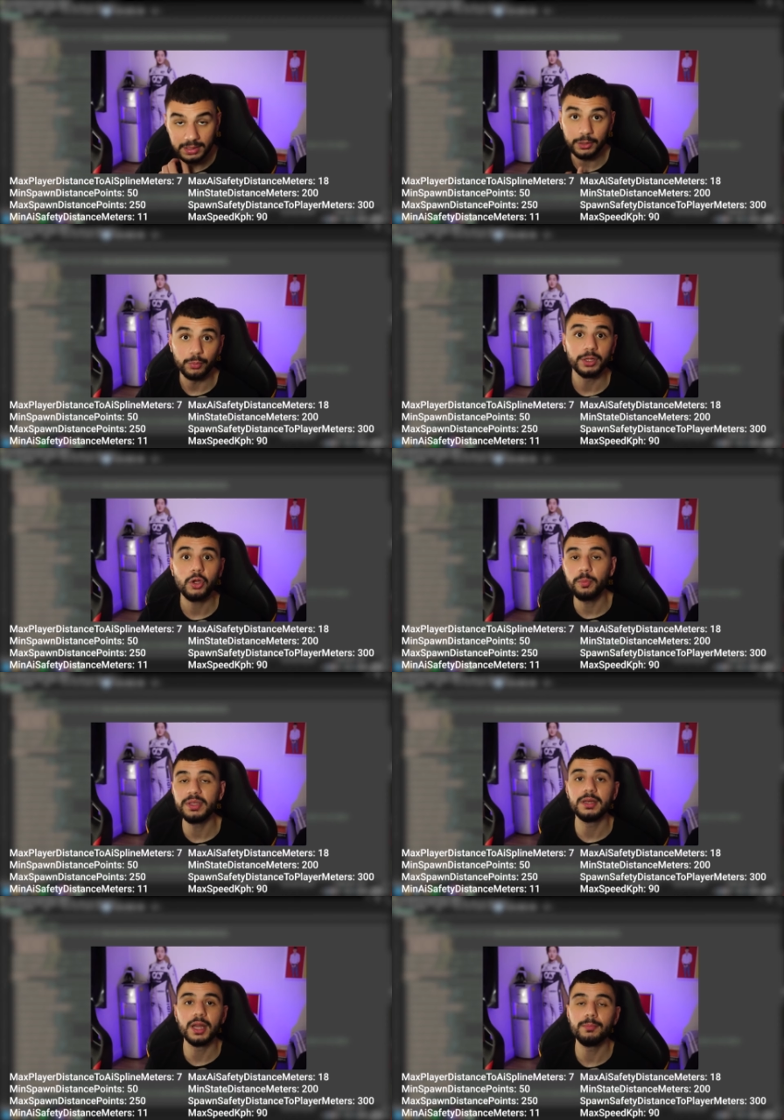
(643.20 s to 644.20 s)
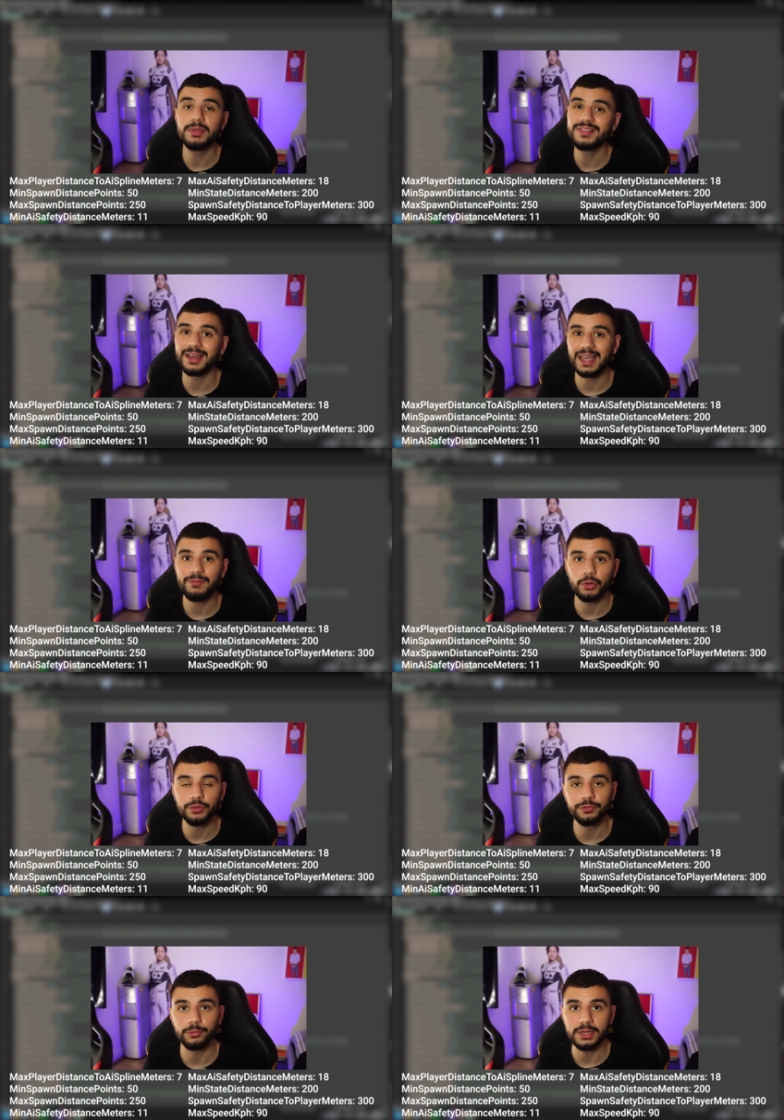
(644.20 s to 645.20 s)
Now you wanna copy the numbers that I have
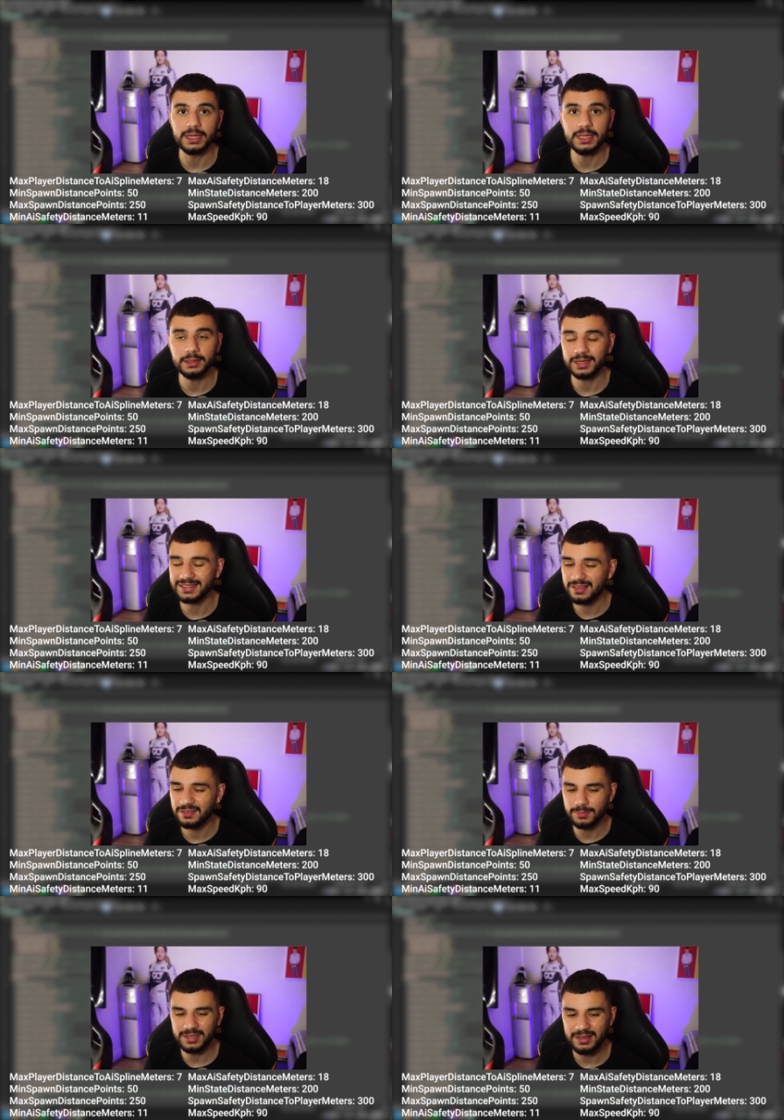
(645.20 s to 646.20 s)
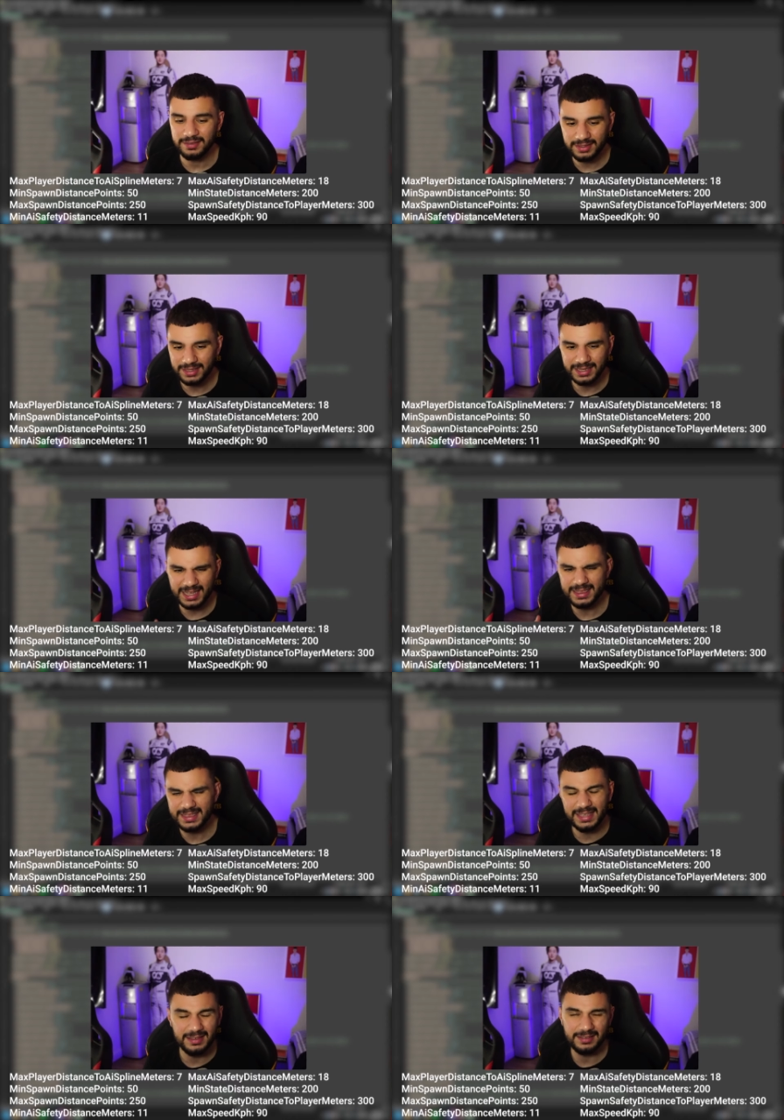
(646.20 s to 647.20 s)
on screen here. I did some testing and
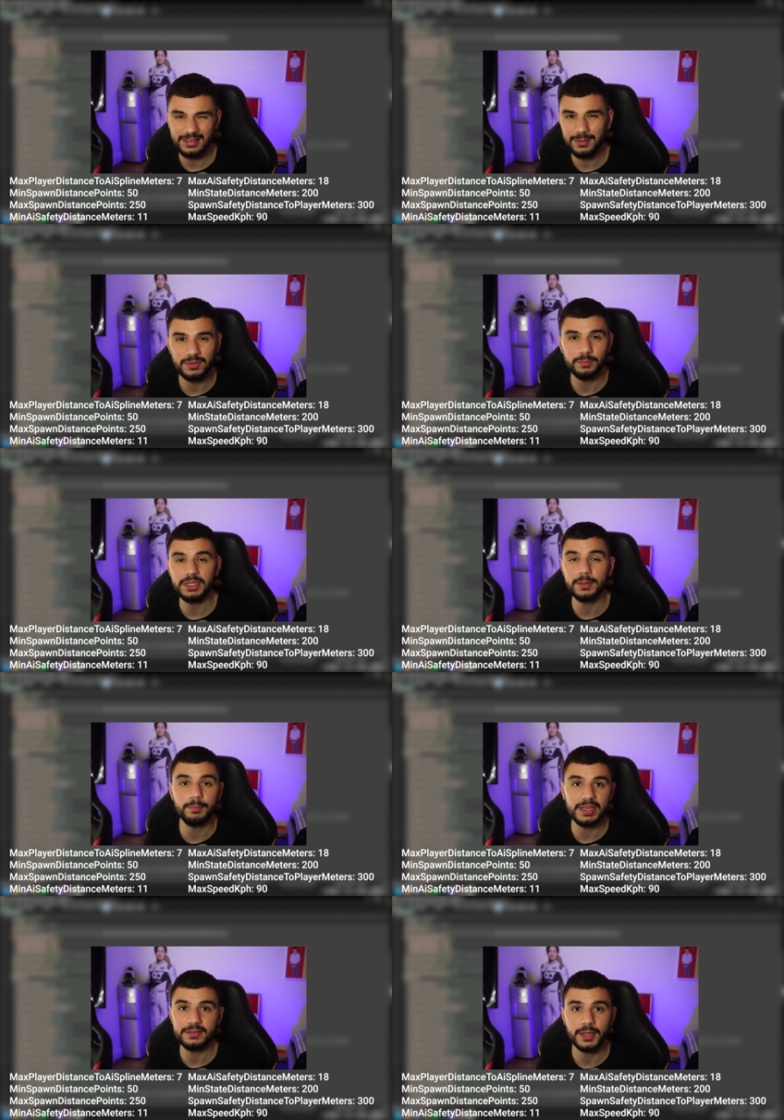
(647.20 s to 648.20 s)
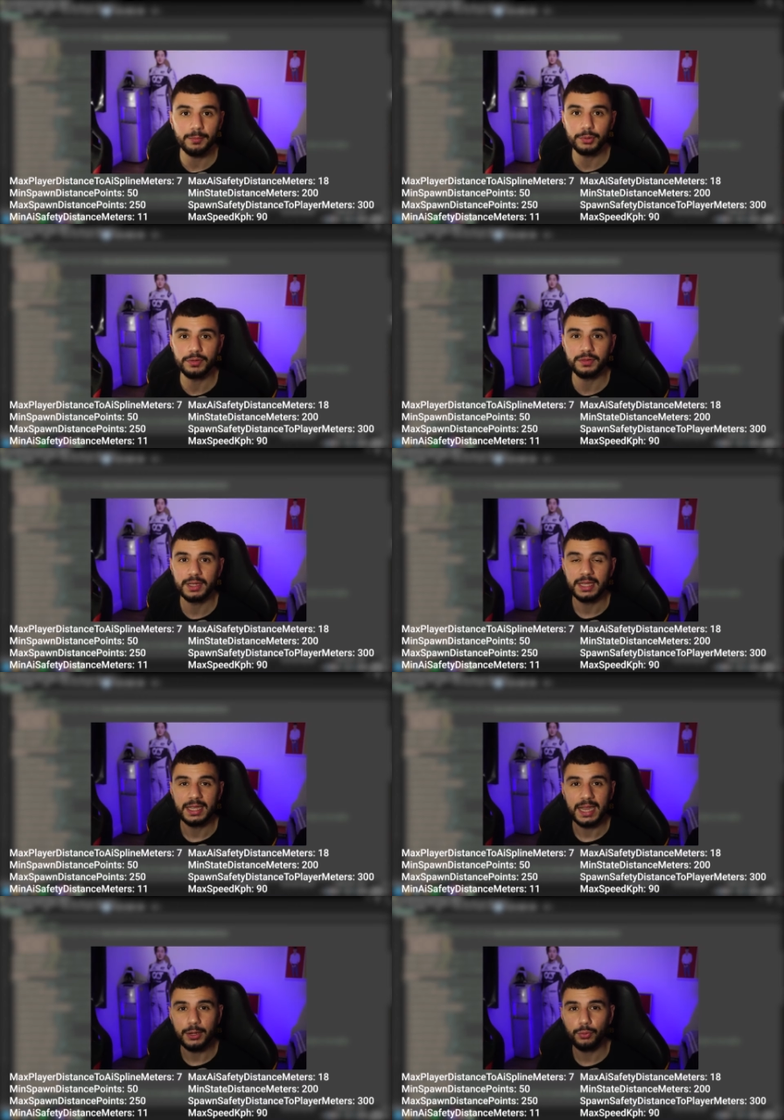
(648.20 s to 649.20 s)
these seem to be the best numbers
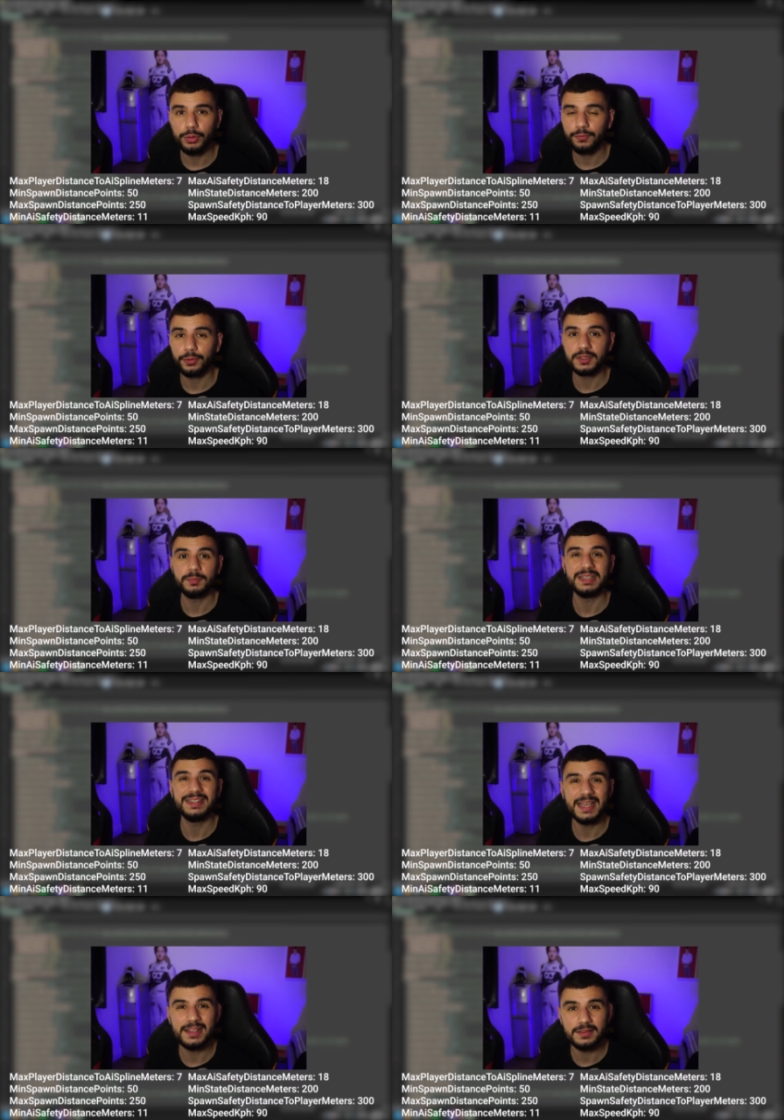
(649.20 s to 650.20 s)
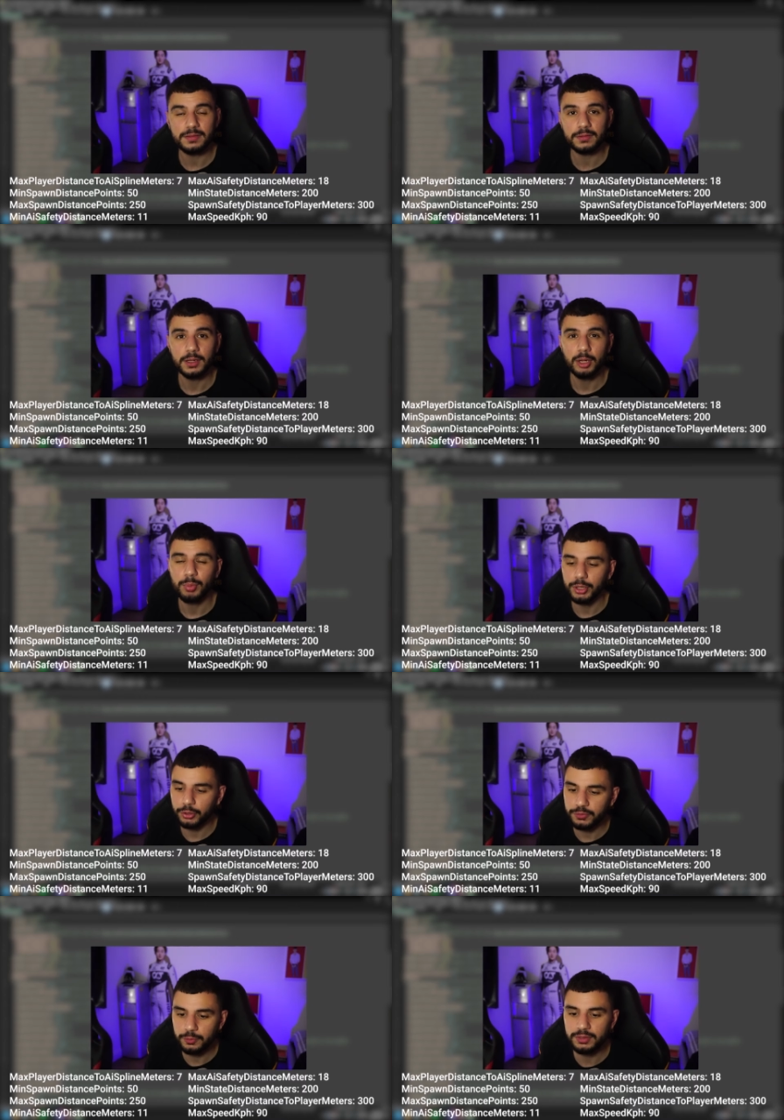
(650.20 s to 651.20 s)
in order for it to be dense, but
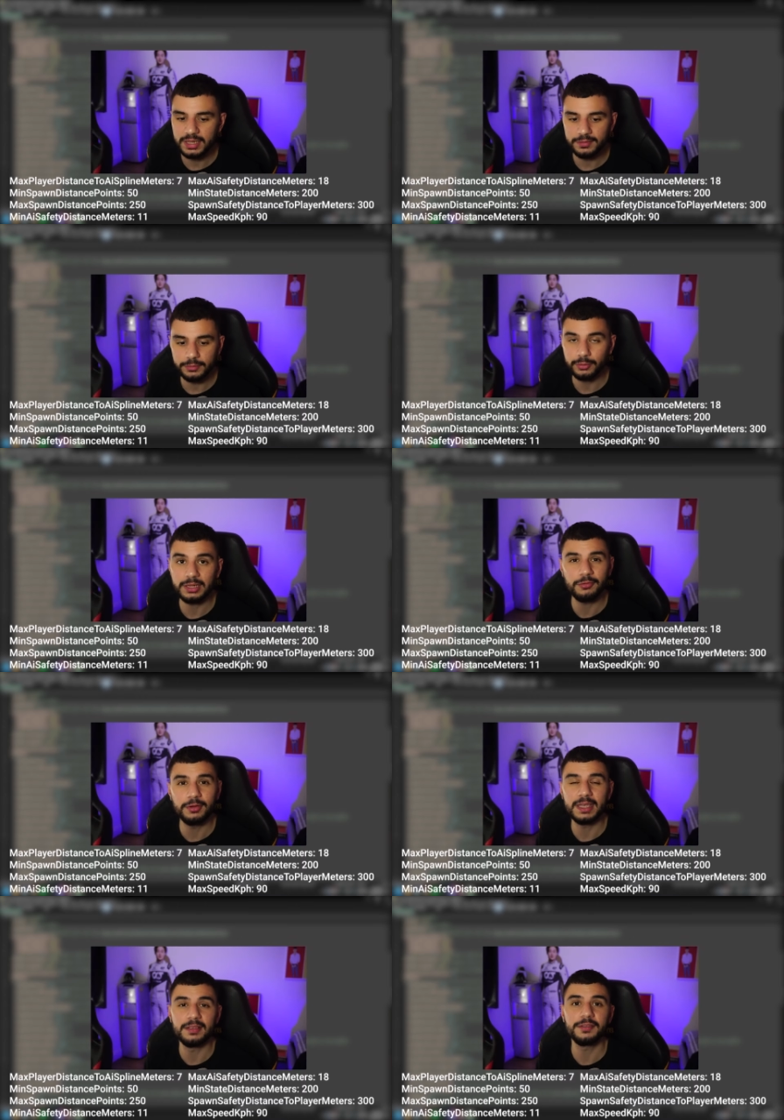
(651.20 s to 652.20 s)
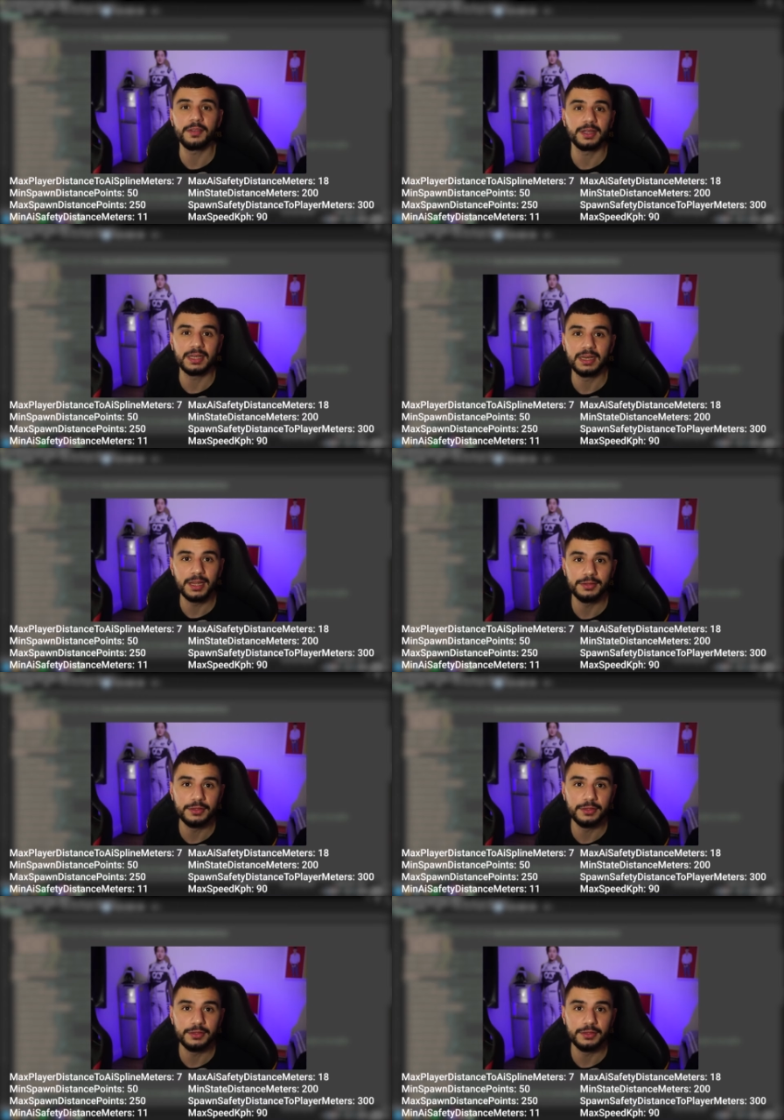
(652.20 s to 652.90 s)
not too dense that you're literally getting stuck in London